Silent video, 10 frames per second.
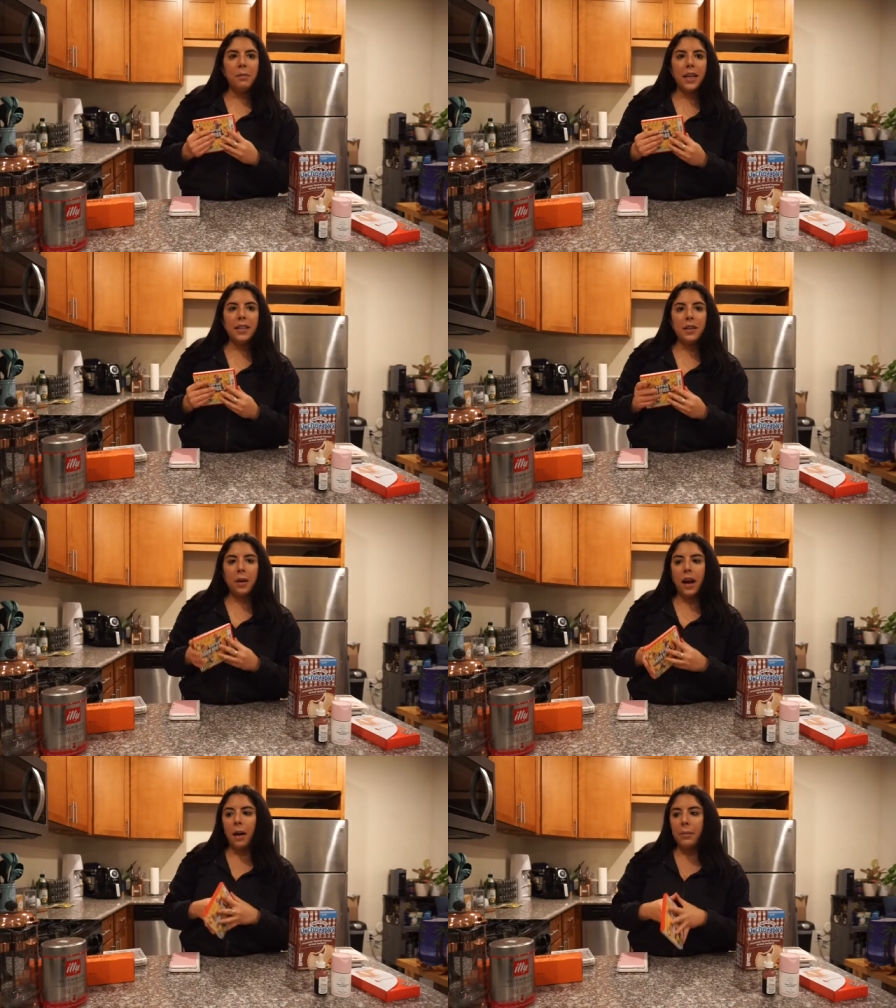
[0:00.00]
makes
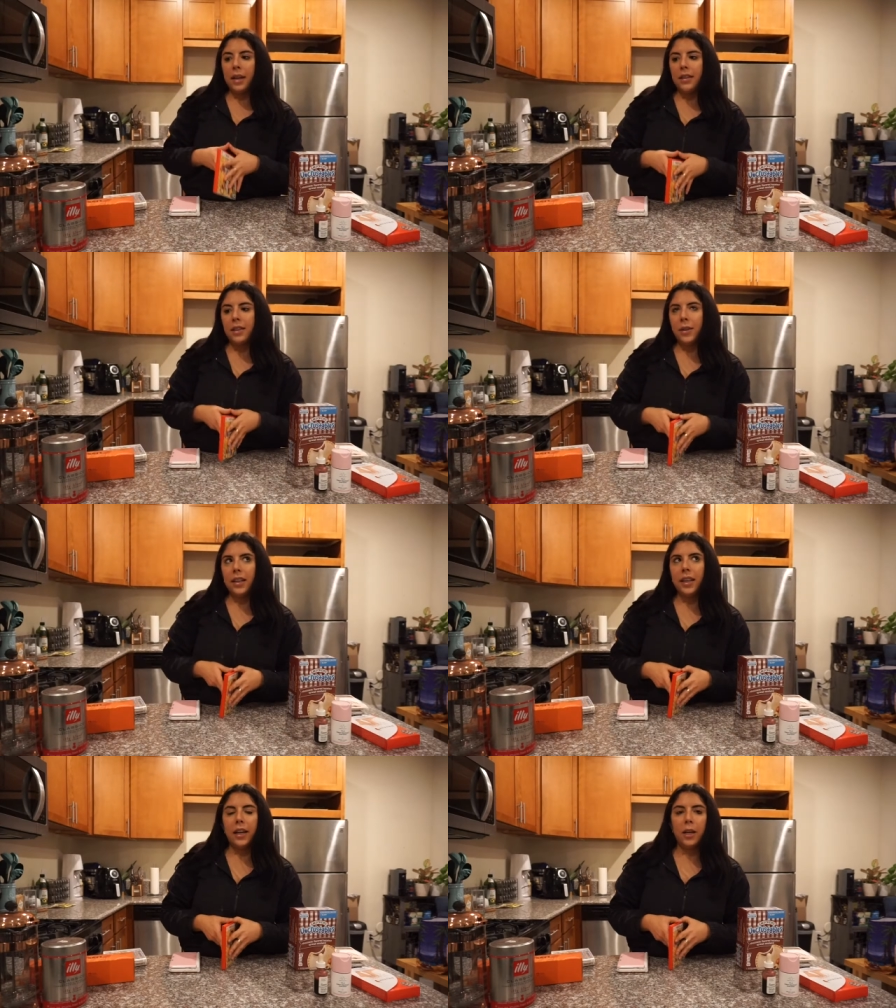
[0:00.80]
you happy so you
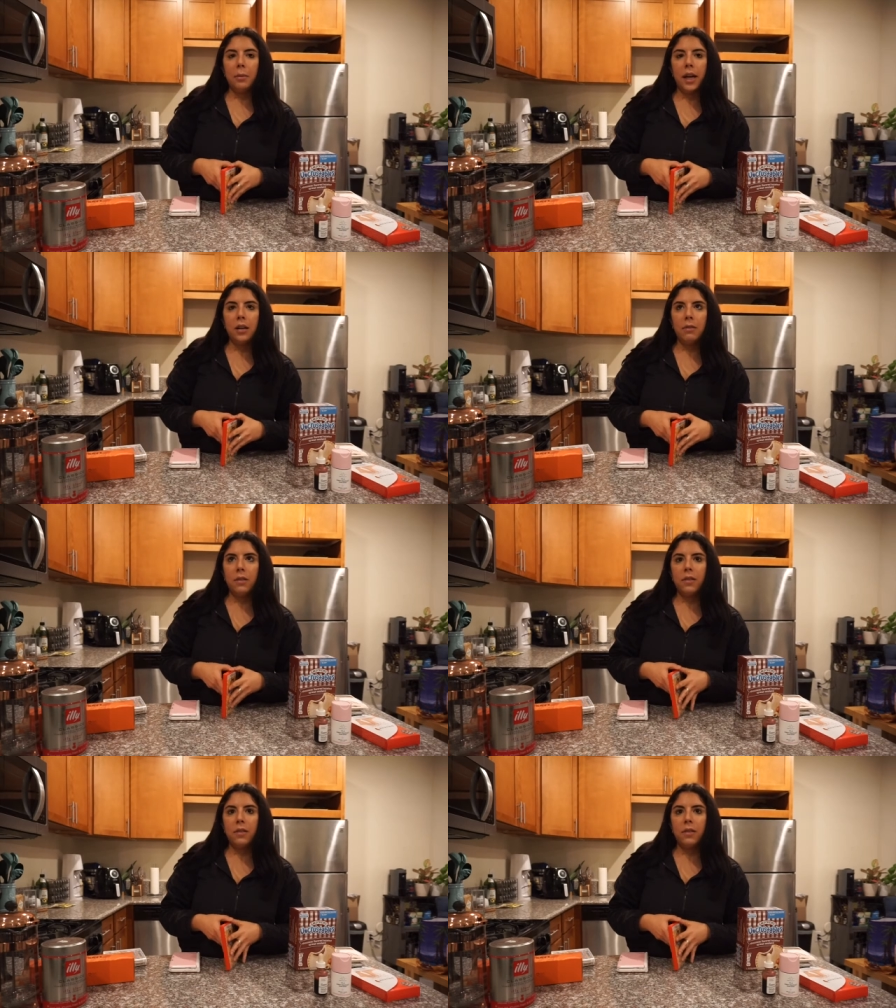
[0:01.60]
can get your mind off